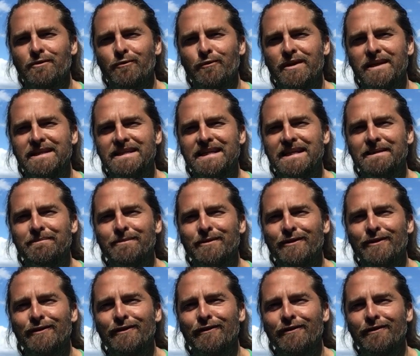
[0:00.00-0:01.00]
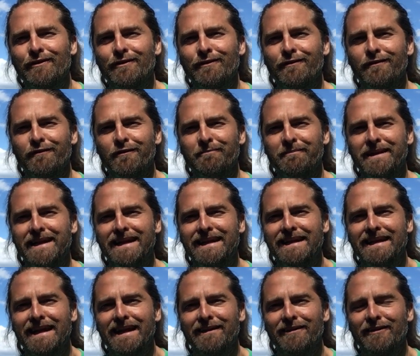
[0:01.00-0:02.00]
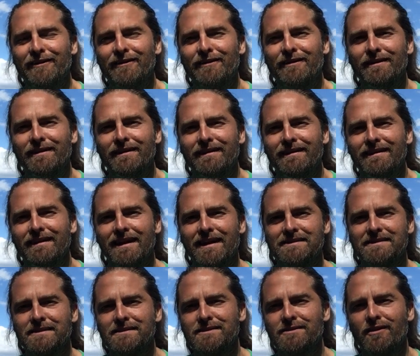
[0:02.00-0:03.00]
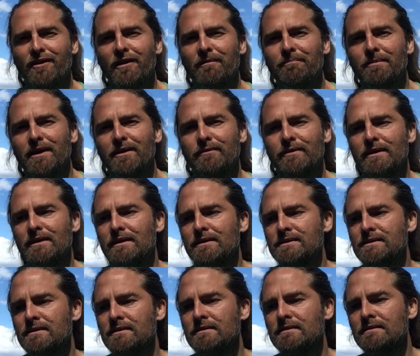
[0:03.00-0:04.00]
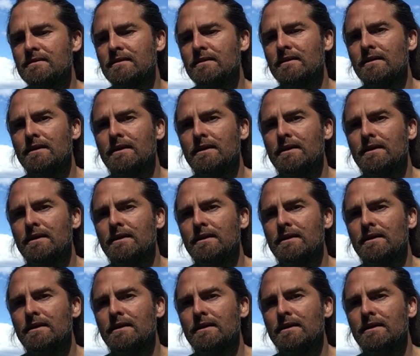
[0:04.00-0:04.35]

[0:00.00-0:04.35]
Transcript: redeemer or mediator, as is taught by religions,